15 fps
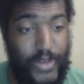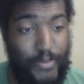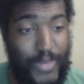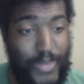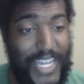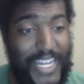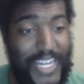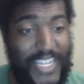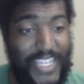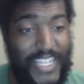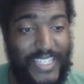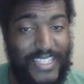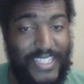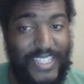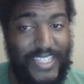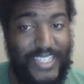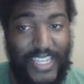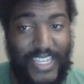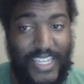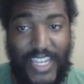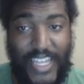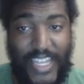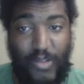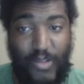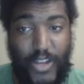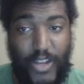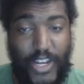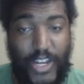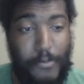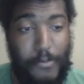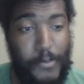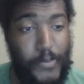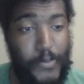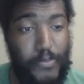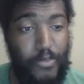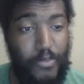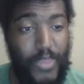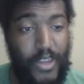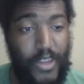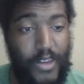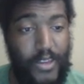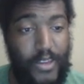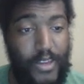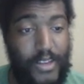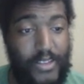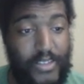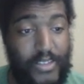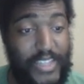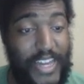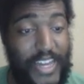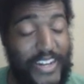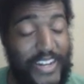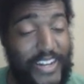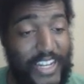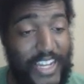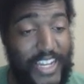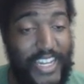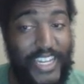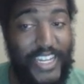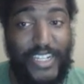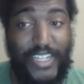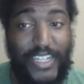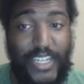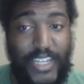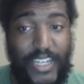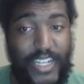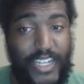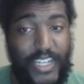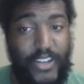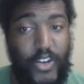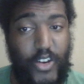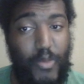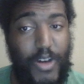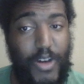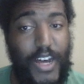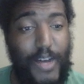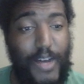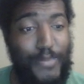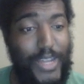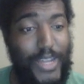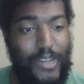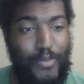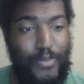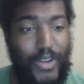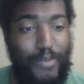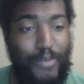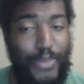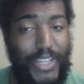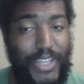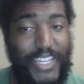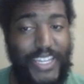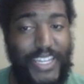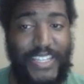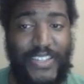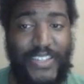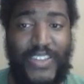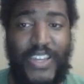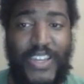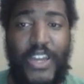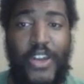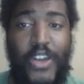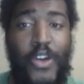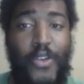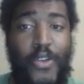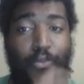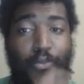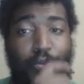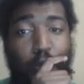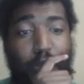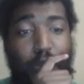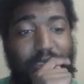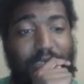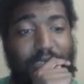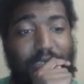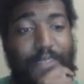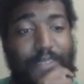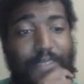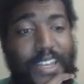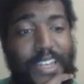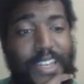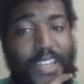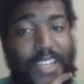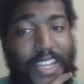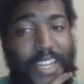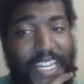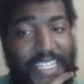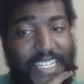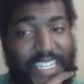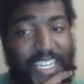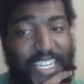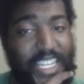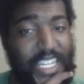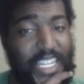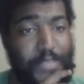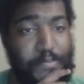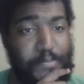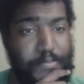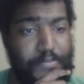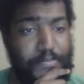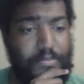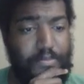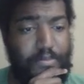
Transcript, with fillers: for the Bandits in that one Saturday night. And then Omaha beat up on Billings 47 19.